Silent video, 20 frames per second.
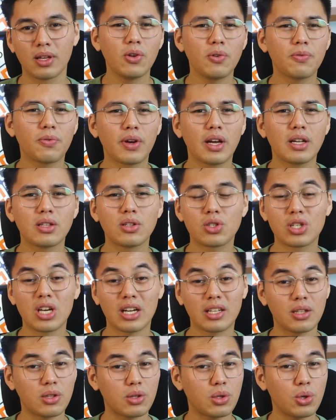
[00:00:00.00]
Don't forget to
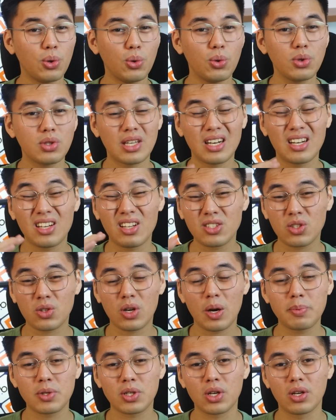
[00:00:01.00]
check the tools in the
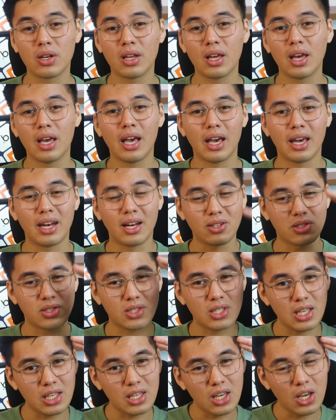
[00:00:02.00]
description, and I'll
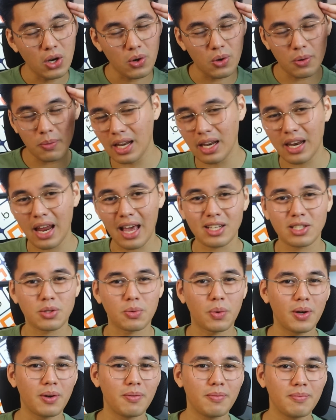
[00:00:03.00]
see you in the next one.